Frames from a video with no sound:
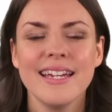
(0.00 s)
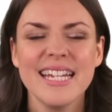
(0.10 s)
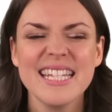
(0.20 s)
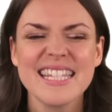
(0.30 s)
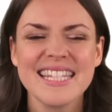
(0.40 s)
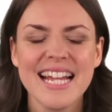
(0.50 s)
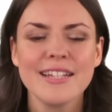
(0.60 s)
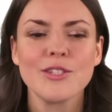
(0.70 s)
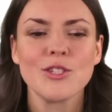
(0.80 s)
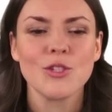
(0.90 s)
It's
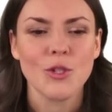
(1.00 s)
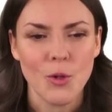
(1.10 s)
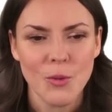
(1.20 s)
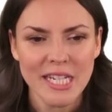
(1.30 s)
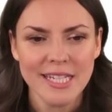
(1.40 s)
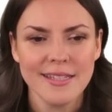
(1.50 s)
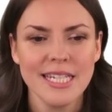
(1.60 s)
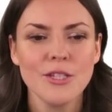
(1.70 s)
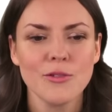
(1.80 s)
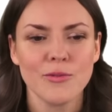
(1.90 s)
not so easy
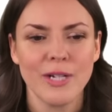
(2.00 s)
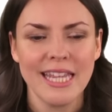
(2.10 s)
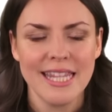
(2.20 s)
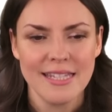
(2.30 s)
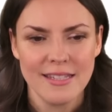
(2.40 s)
to find this